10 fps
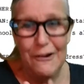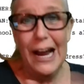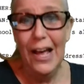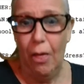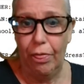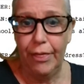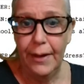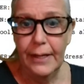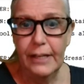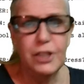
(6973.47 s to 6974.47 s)
for health.
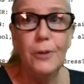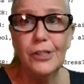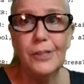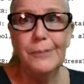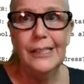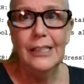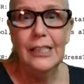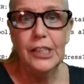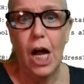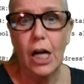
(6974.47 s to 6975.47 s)
He's supposed to be
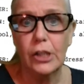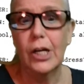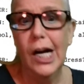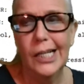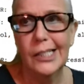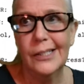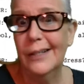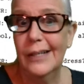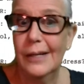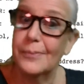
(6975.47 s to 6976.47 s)
Dr. Oz.
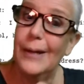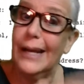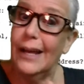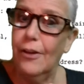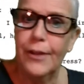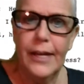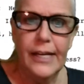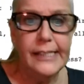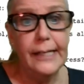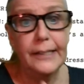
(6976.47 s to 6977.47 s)
about health.
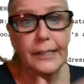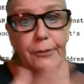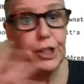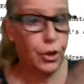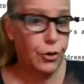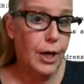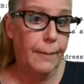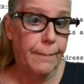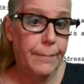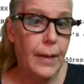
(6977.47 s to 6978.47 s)
He suddenly went to
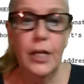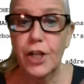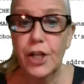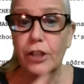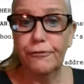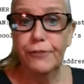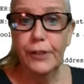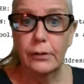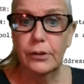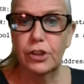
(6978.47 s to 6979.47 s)
crime. Dr.
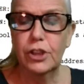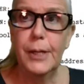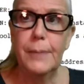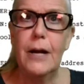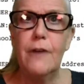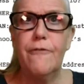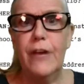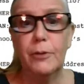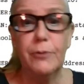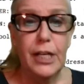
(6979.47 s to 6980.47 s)
Phil used to be about
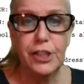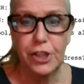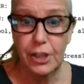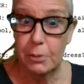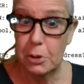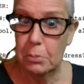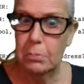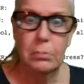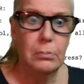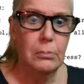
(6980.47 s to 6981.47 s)
family relationships
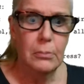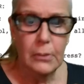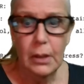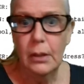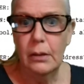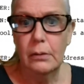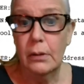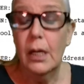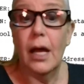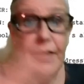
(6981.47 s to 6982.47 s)

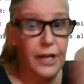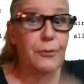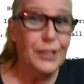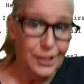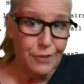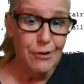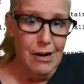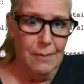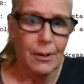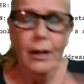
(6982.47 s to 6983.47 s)
and then he went to
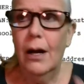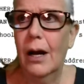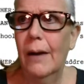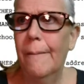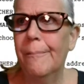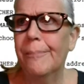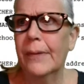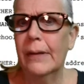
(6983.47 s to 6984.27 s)
crime. Um,